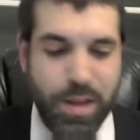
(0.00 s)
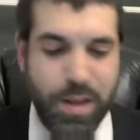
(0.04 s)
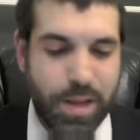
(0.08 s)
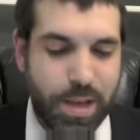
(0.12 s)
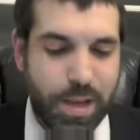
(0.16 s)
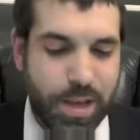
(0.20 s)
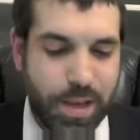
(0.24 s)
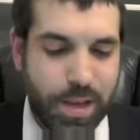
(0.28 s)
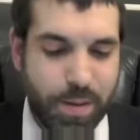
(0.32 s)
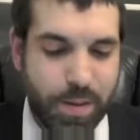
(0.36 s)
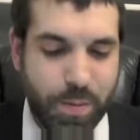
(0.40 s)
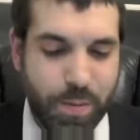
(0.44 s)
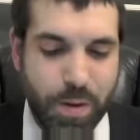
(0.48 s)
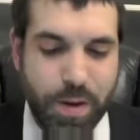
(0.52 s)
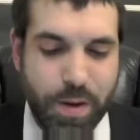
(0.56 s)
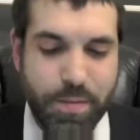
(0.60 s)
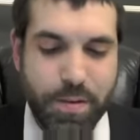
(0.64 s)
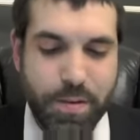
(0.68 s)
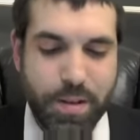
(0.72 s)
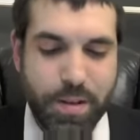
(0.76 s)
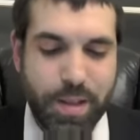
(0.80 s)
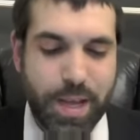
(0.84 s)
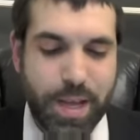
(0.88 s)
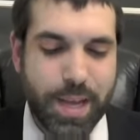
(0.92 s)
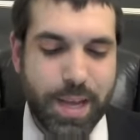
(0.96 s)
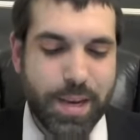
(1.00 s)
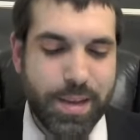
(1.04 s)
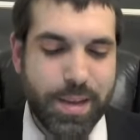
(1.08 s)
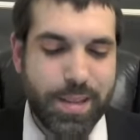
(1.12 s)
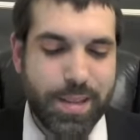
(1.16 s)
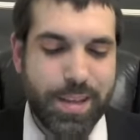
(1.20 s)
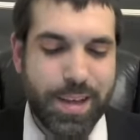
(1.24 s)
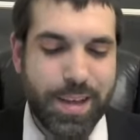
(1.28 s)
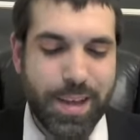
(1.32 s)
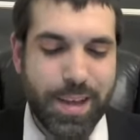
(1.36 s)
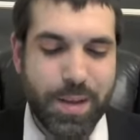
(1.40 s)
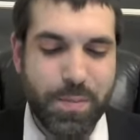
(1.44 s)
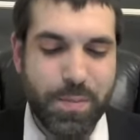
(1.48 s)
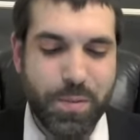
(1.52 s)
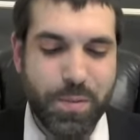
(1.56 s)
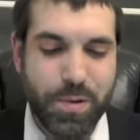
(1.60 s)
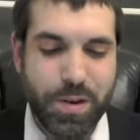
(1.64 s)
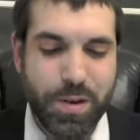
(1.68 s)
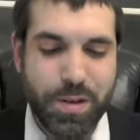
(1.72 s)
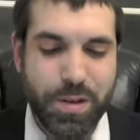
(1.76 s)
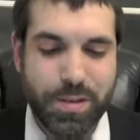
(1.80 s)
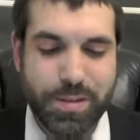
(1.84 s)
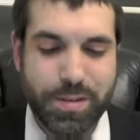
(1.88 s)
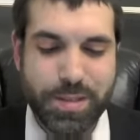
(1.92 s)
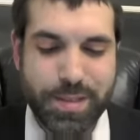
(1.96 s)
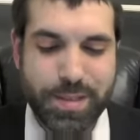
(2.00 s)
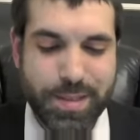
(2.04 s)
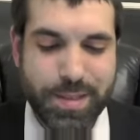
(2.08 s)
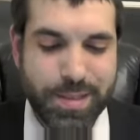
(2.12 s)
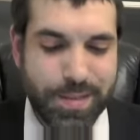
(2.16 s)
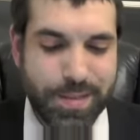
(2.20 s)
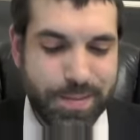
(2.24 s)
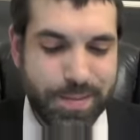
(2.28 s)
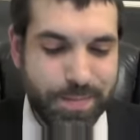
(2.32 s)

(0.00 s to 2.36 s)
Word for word: and wherever it landed, they had boils.